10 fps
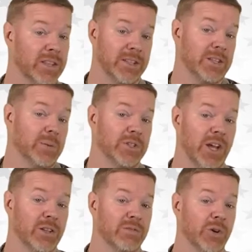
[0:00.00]
that
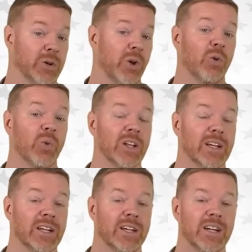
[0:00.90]
subscale if they're at all
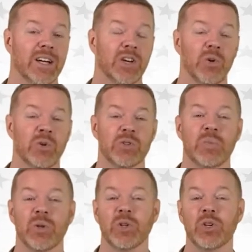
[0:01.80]
willing, in order to
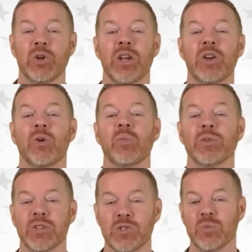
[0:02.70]
build a good and normal
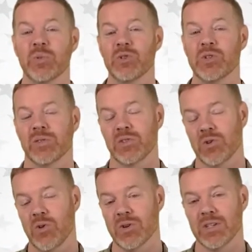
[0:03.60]
distribution of
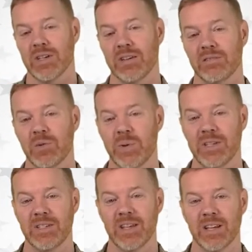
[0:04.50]
scores for
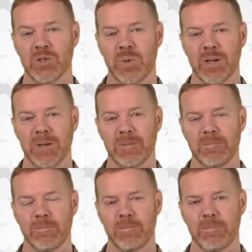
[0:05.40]
PCHP.
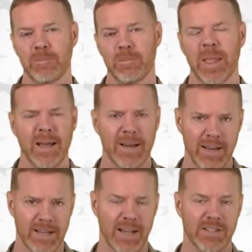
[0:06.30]
In
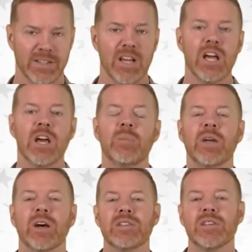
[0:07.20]
any case,
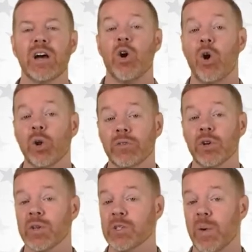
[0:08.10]
because not all of
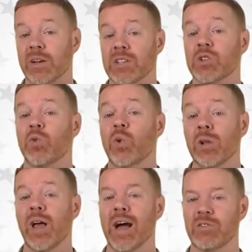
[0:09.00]
your respondents
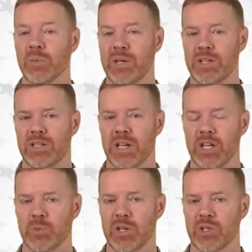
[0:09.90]
will have a
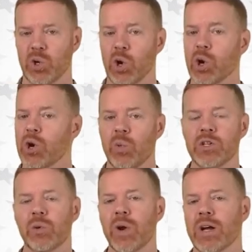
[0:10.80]
PCHP score, we
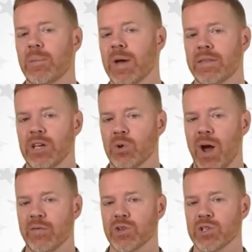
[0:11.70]
don't recommend that you
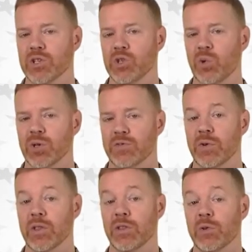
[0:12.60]
average the scores
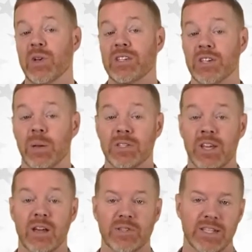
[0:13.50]
for the 3
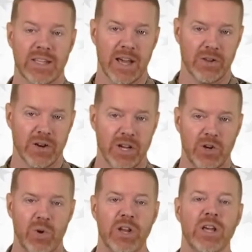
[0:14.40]
subscales together
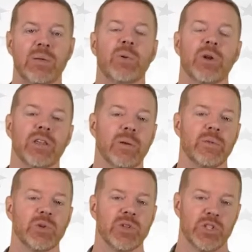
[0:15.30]
when inputting them
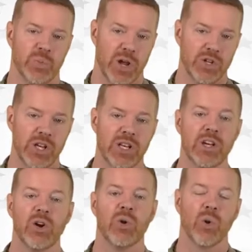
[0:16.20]
into a spreadsheet
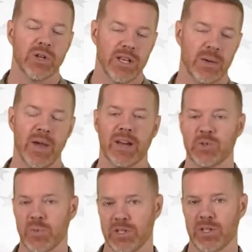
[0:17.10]
or data
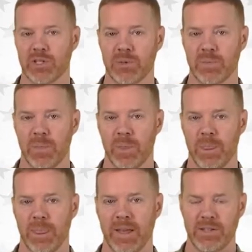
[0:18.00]
management system.
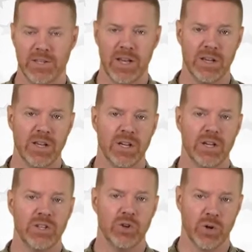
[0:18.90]
Instead,
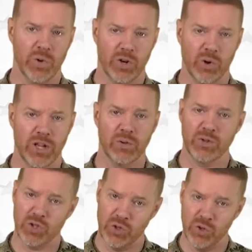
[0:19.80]
you can record either
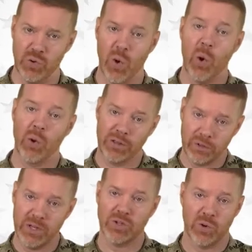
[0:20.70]
2 or
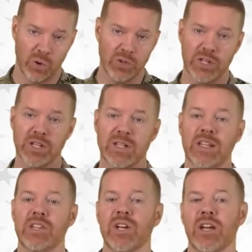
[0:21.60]
3 scores into
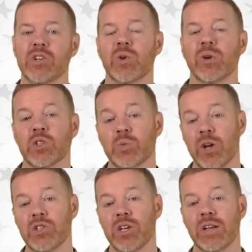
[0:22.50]
each entry on a
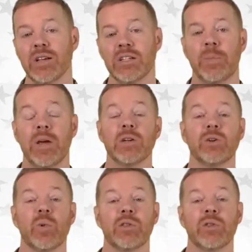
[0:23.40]
spreadsheet, depending on
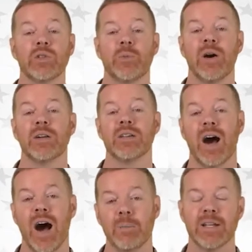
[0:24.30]
whether the respondent
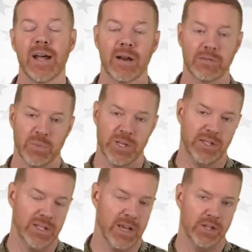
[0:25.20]
opted out of the
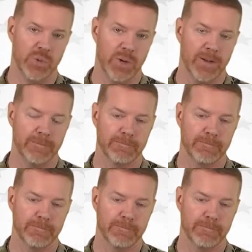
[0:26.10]
PCHP.